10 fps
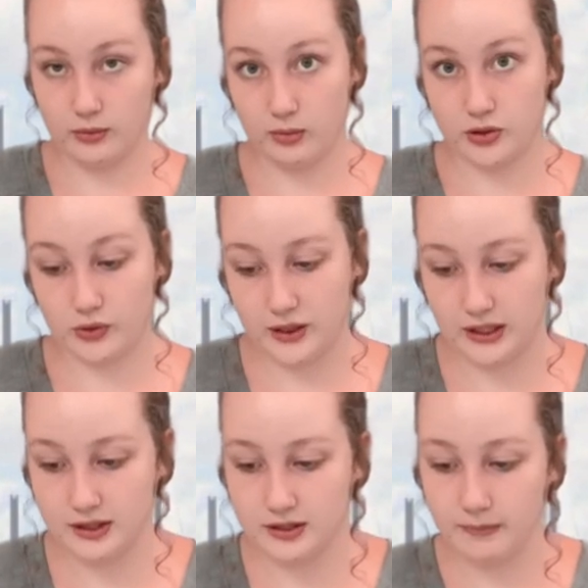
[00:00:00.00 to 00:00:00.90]
we're doing
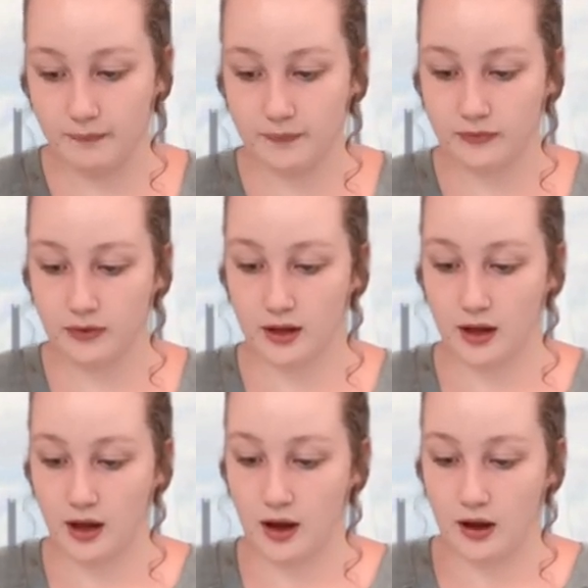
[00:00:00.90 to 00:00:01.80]
this.
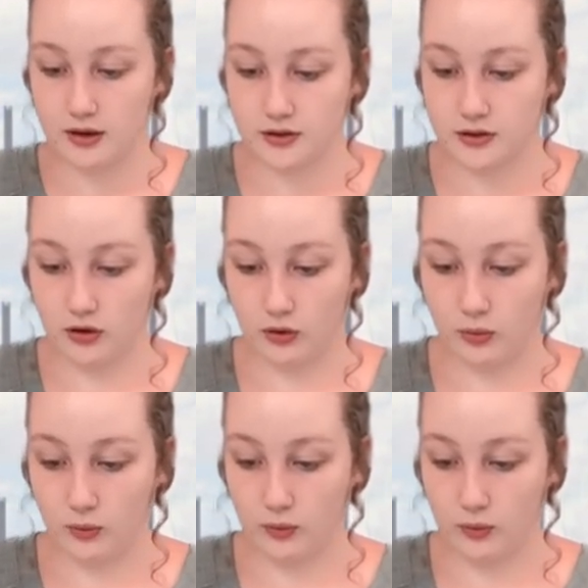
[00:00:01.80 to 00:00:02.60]
So,